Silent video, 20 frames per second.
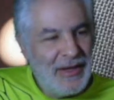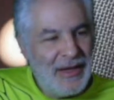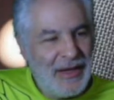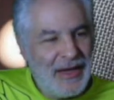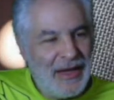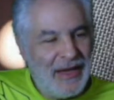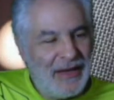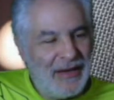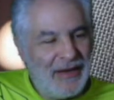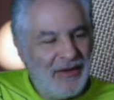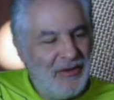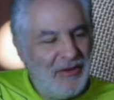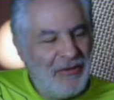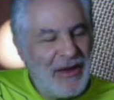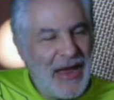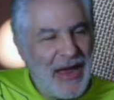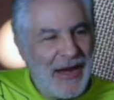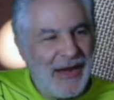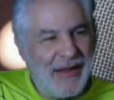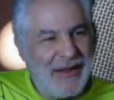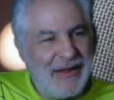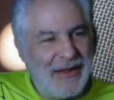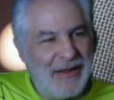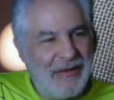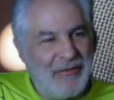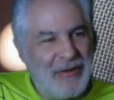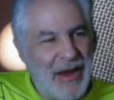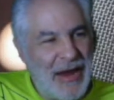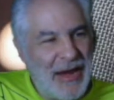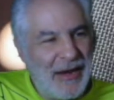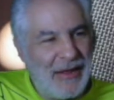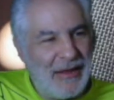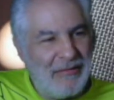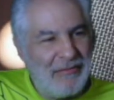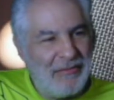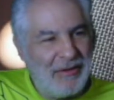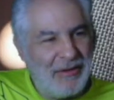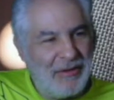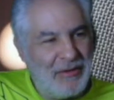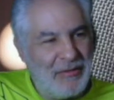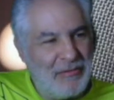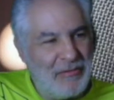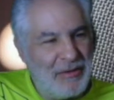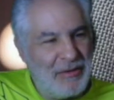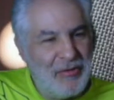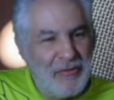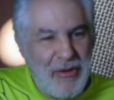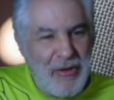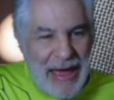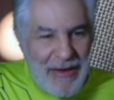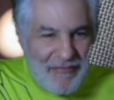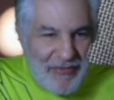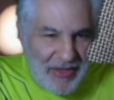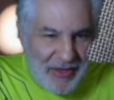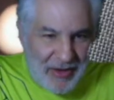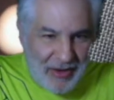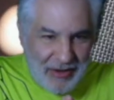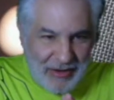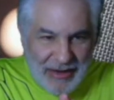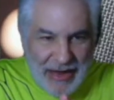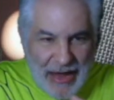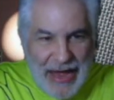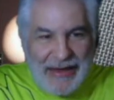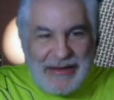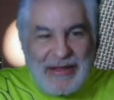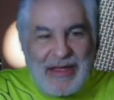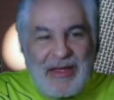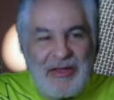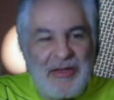You have the idea,